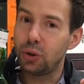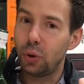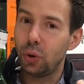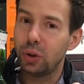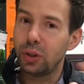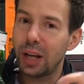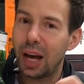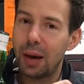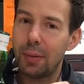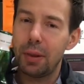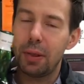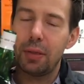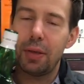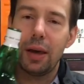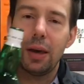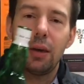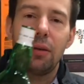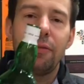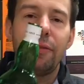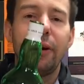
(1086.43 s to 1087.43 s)
Joel Diamond,
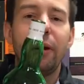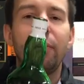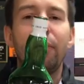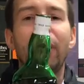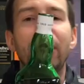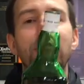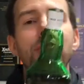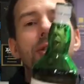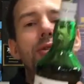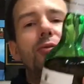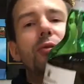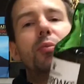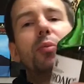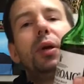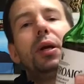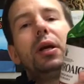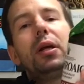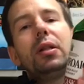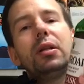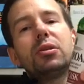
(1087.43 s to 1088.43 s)
thank you very much for
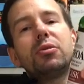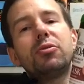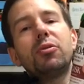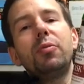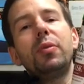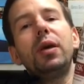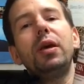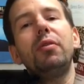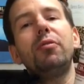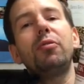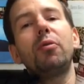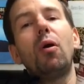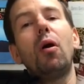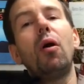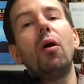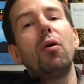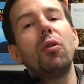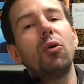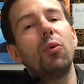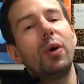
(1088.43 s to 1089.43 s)
bringing this for me from
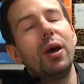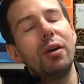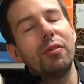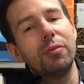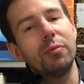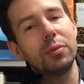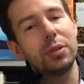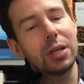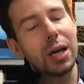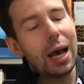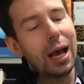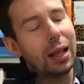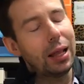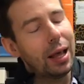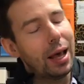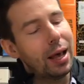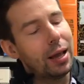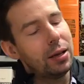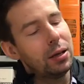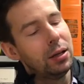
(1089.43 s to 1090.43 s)
all the way from
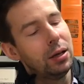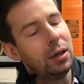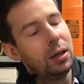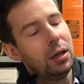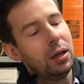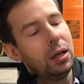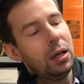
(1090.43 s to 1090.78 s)
Thailand.